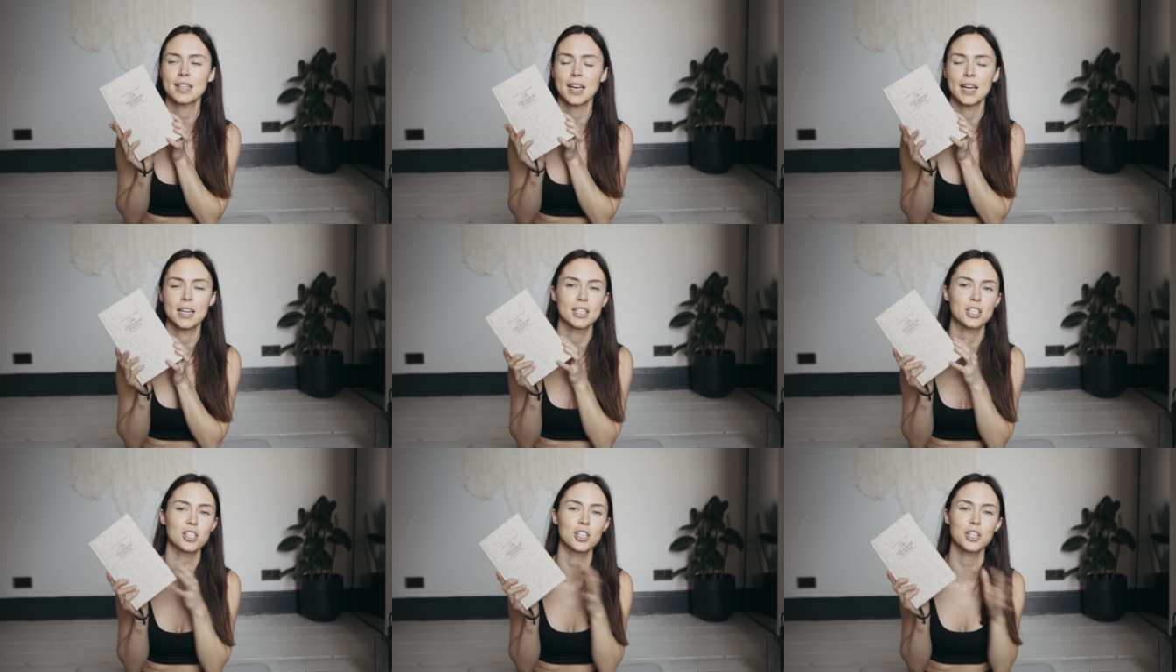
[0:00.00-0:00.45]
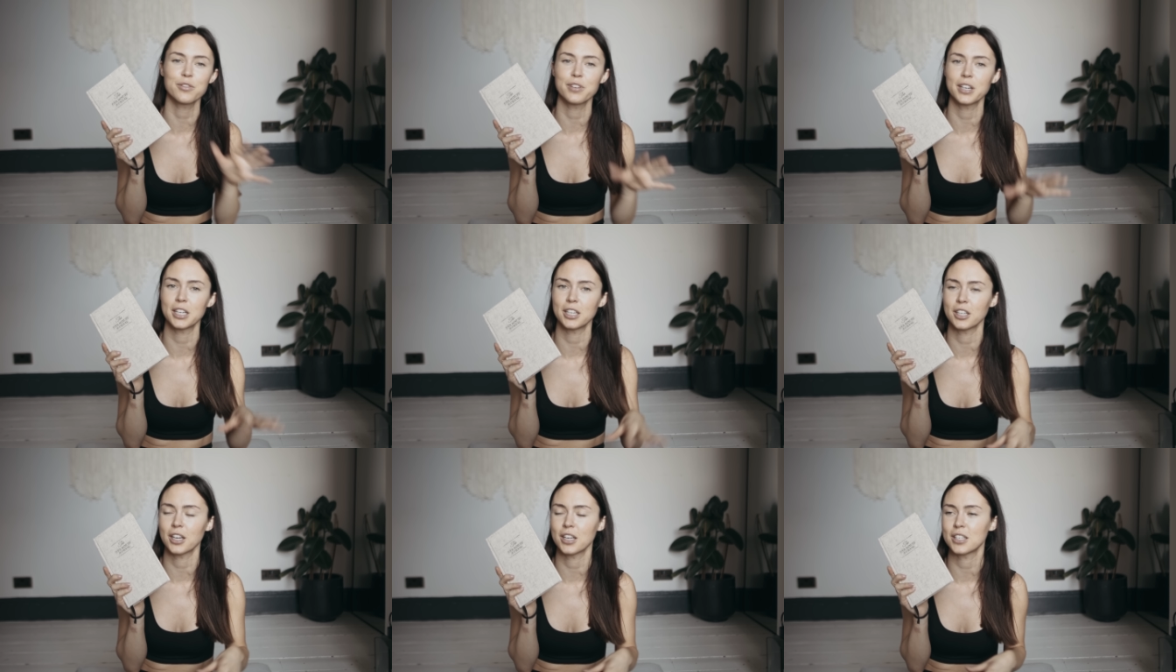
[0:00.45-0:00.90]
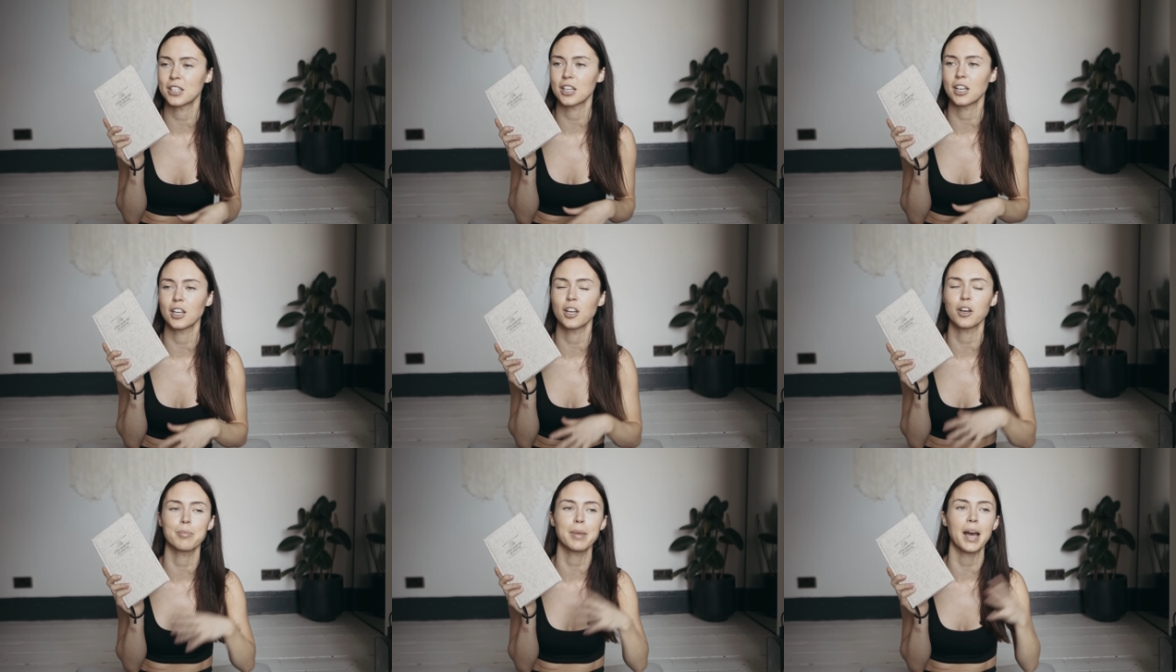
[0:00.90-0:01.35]
and it's just really nice to
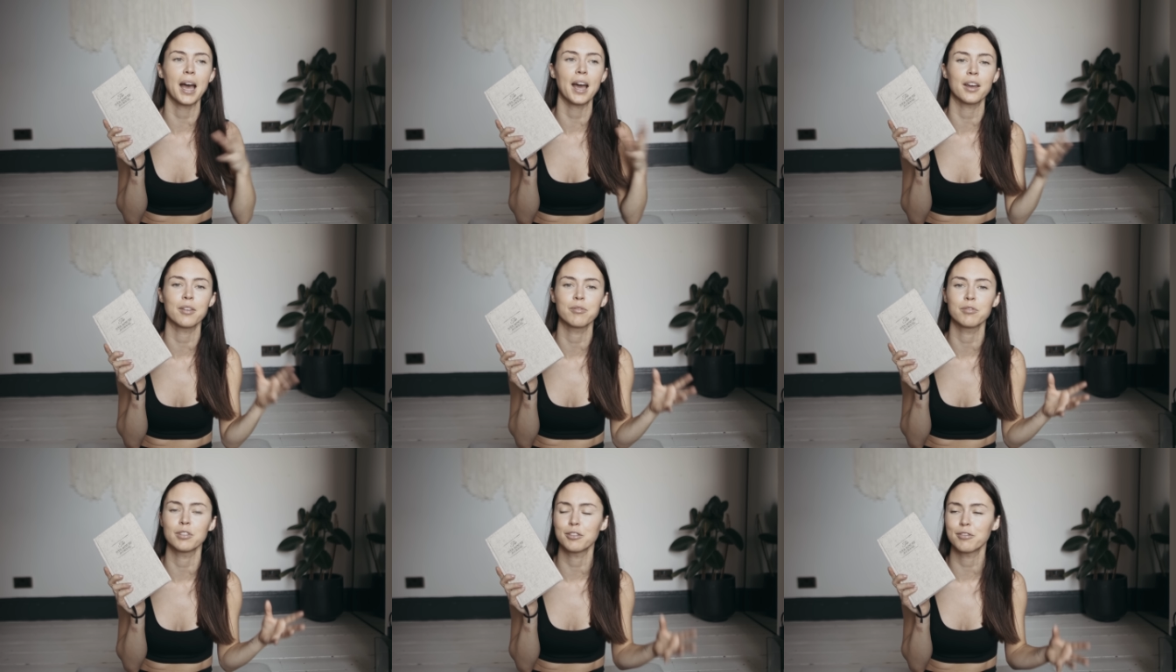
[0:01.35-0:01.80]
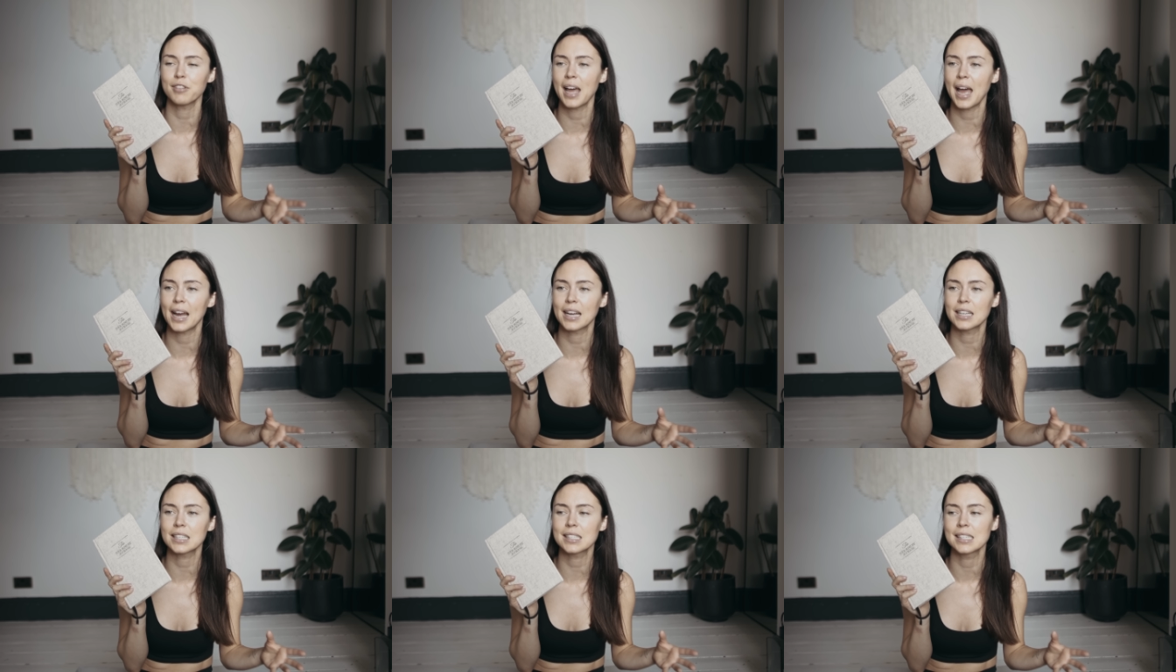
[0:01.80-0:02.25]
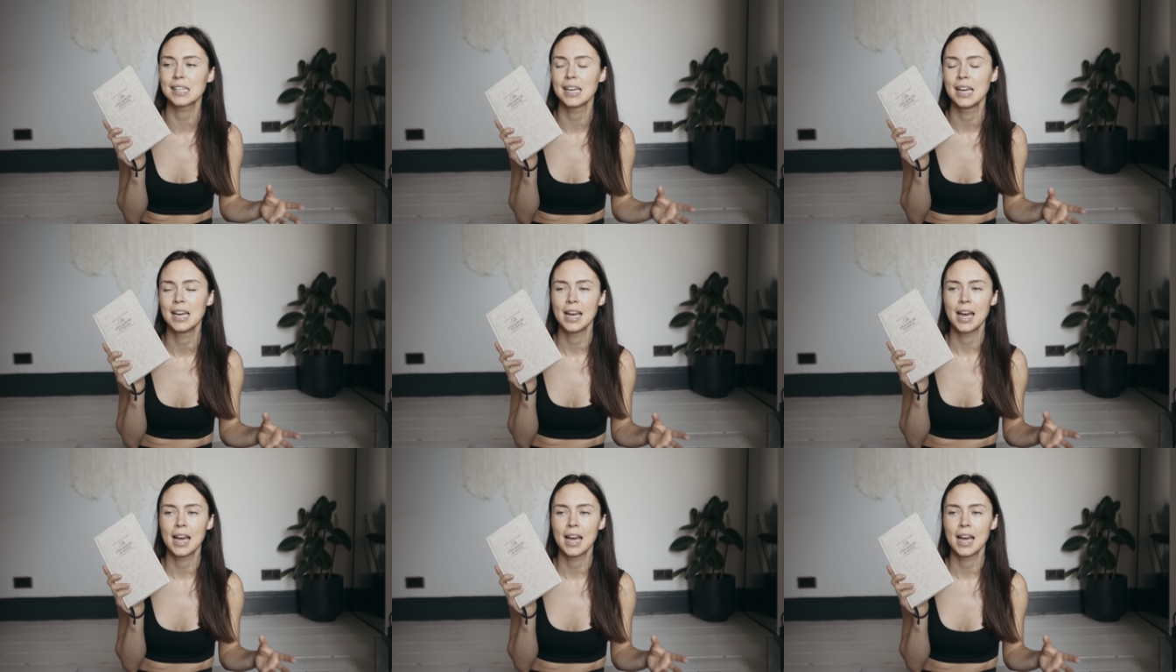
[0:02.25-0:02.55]
look back and reflect.